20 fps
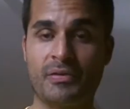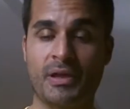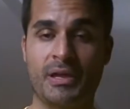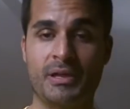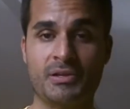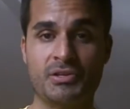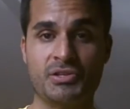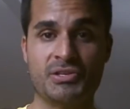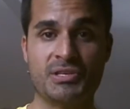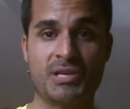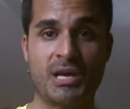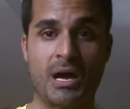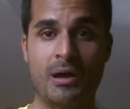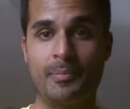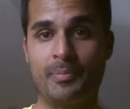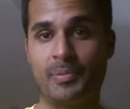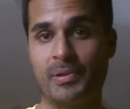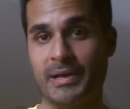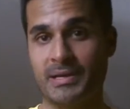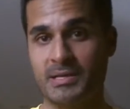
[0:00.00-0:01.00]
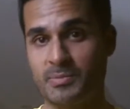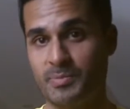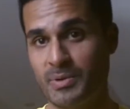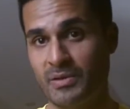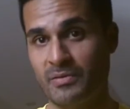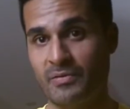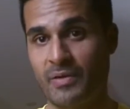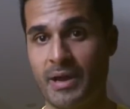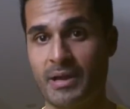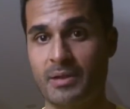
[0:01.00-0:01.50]
and just complex
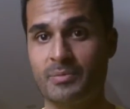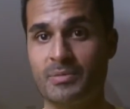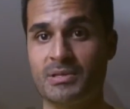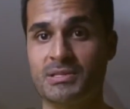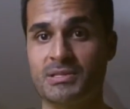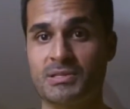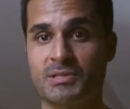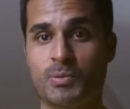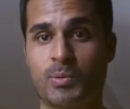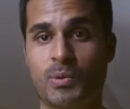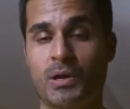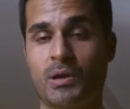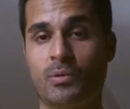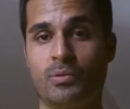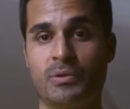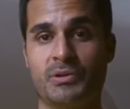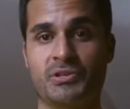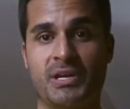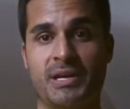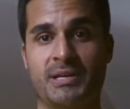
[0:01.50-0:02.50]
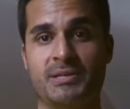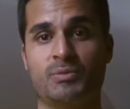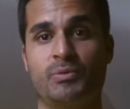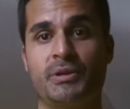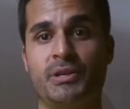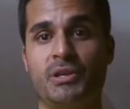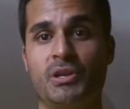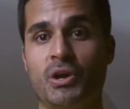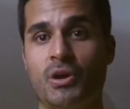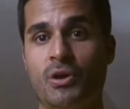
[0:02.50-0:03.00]
B vitamins as well, which, as
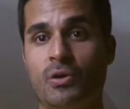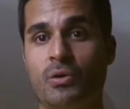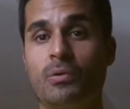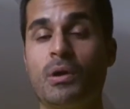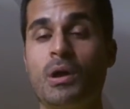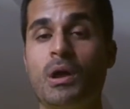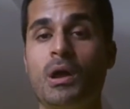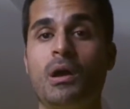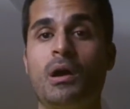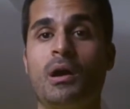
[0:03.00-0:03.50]
we know,